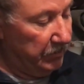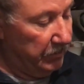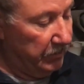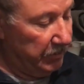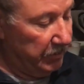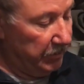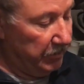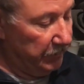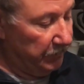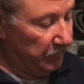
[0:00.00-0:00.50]

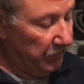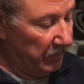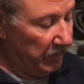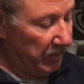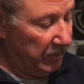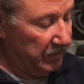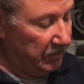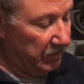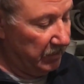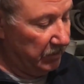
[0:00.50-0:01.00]
the
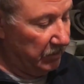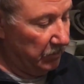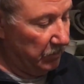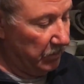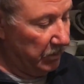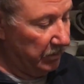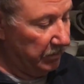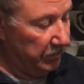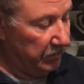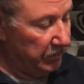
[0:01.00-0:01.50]

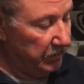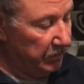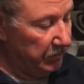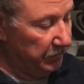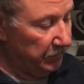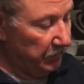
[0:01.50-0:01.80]
AC200,